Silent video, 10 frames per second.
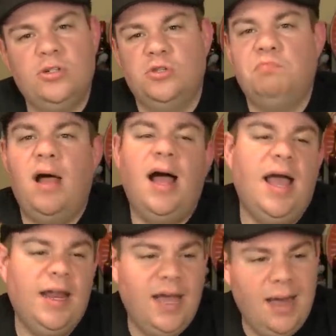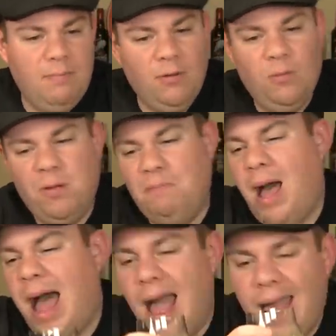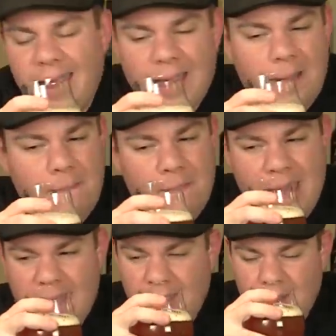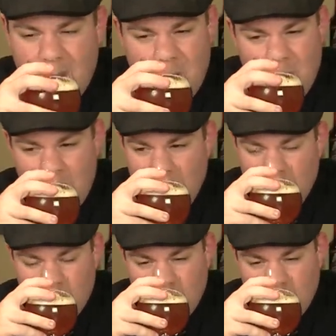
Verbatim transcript: There's pineapple, papaya, mango,